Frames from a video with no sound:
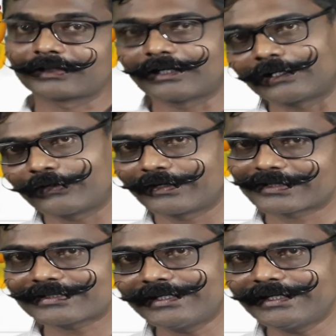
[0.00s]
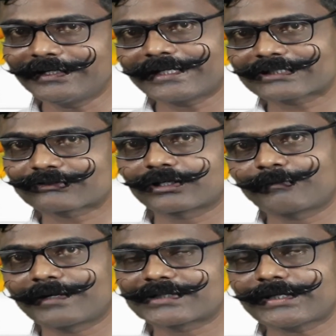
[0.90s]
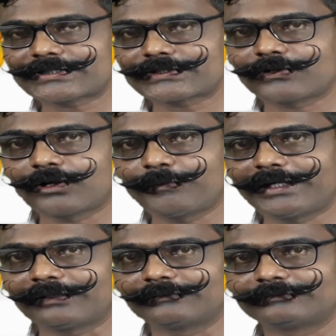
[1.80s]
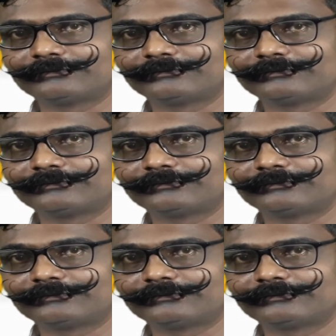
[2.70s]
Are you understanding dx square minus y square orbital?